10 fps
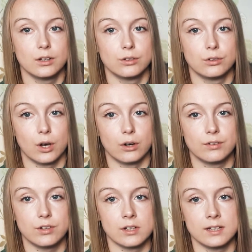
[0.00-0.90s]
So I've
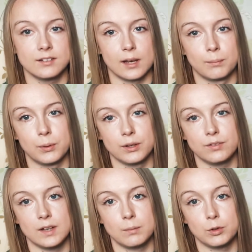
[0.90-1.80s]
done an example, if
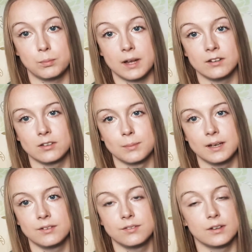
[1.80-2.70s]
your name was Ben
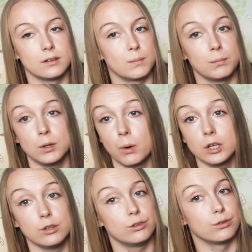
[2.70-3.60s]
Smith, remember you want to
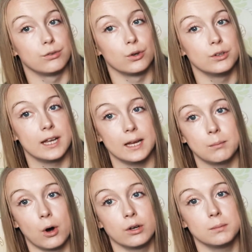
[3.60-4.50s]
use the full name,
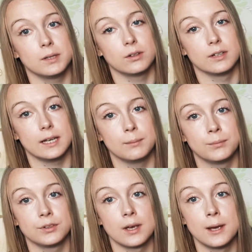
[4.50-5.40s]
all your middle
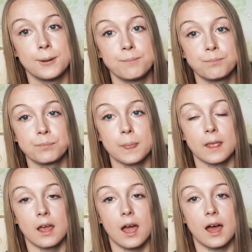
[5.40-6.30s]
names.
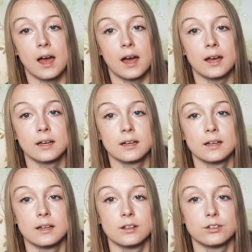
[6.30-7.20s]
Uh,
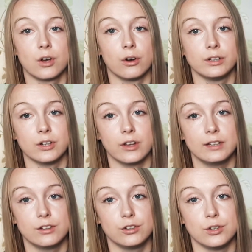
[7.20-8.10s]
so, you know, like
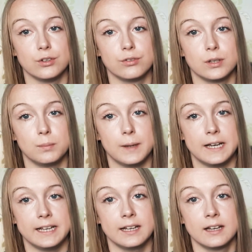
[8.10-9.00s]
the 2 for the
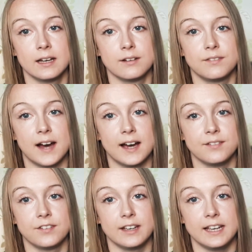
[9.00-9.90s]
B,
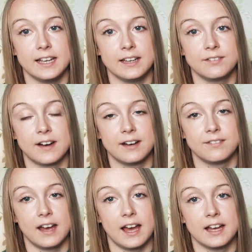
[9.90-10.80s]
5 for E, 5 for
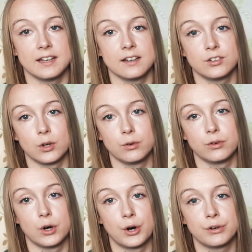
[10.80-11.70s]
N, so
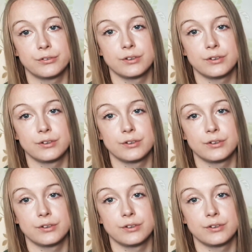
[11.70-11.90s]
forth.